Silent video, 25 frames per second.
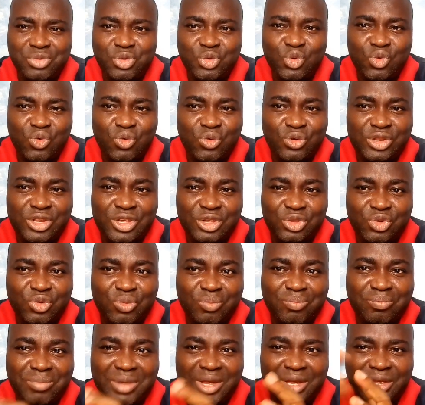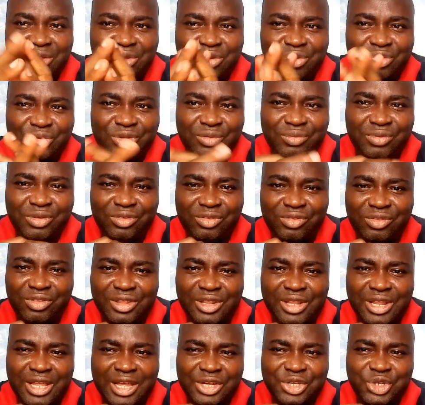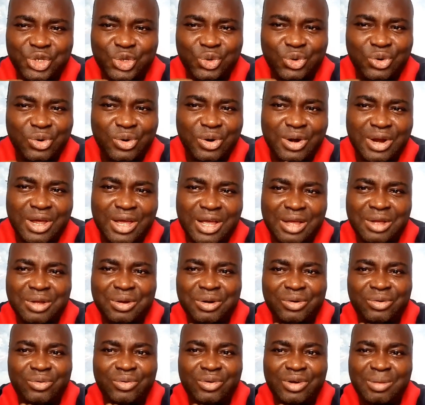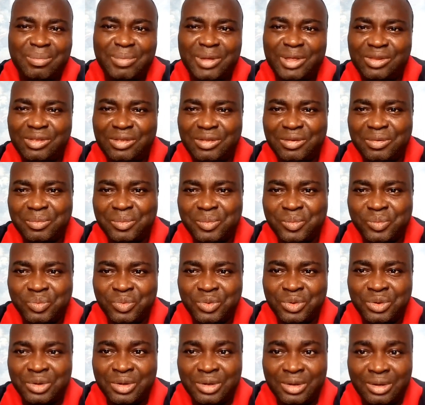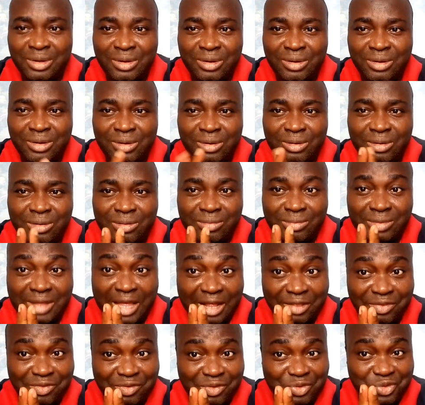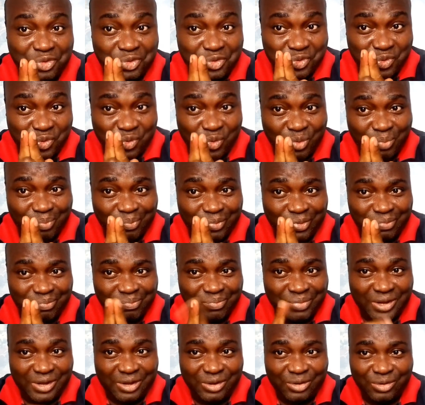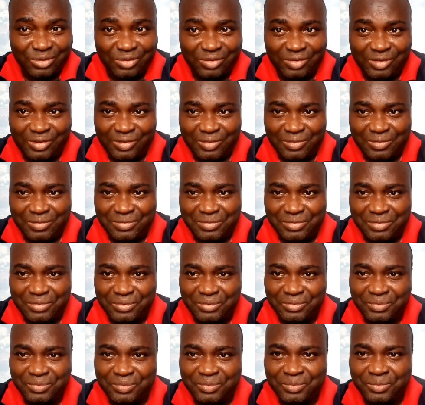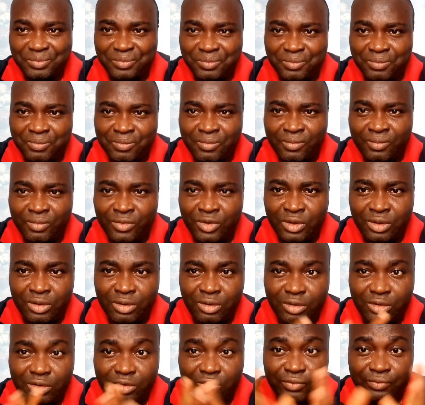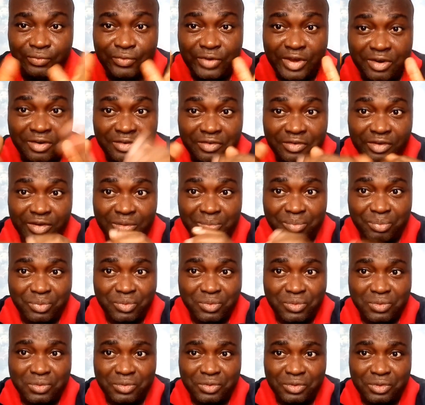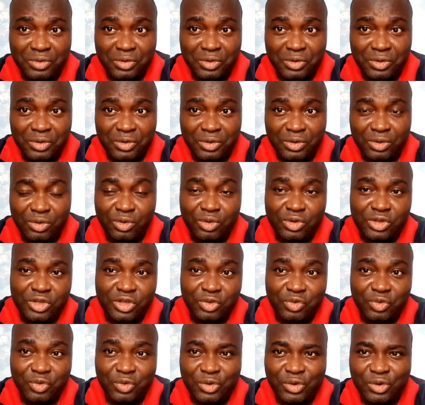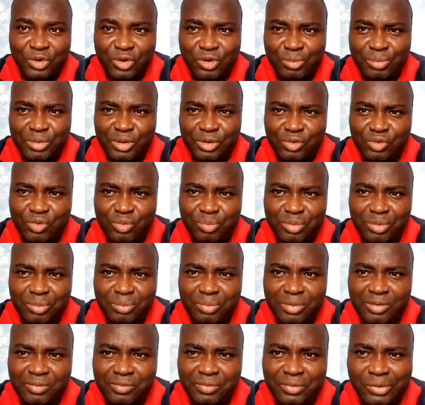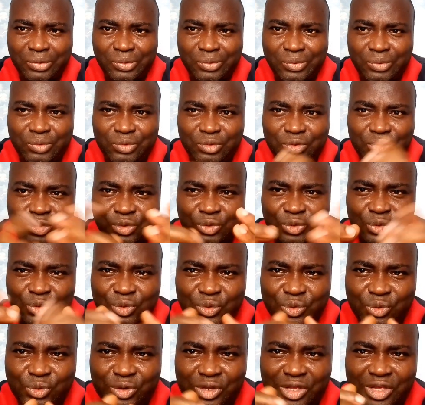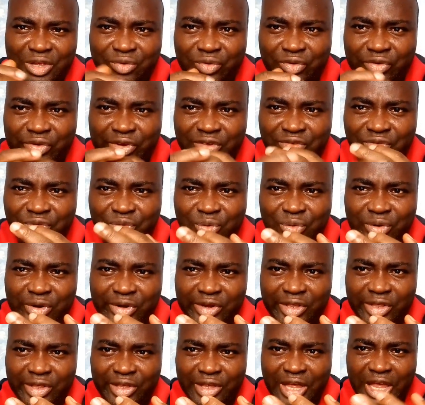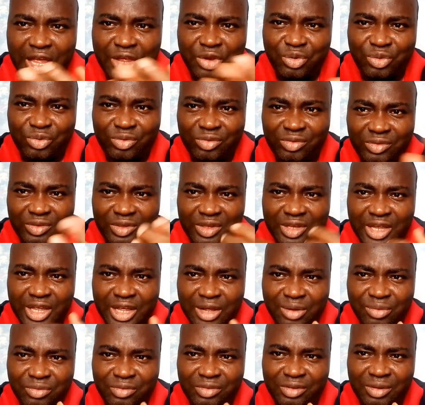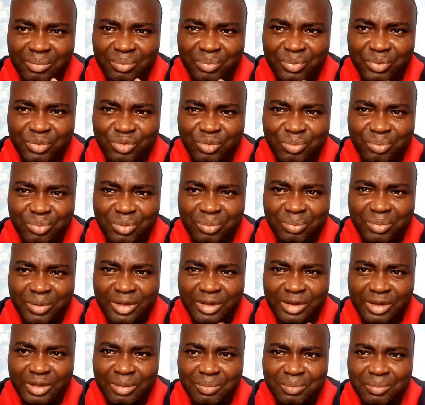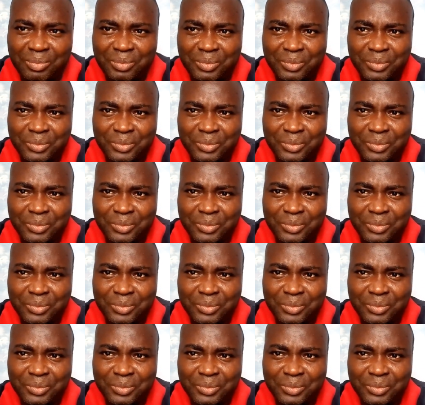you will need to make use of this natural remedy that you prepare yourself. It's very simple. You don't need to call me to prepare for you. You know the ingredients already, and you see how simple to prepare them.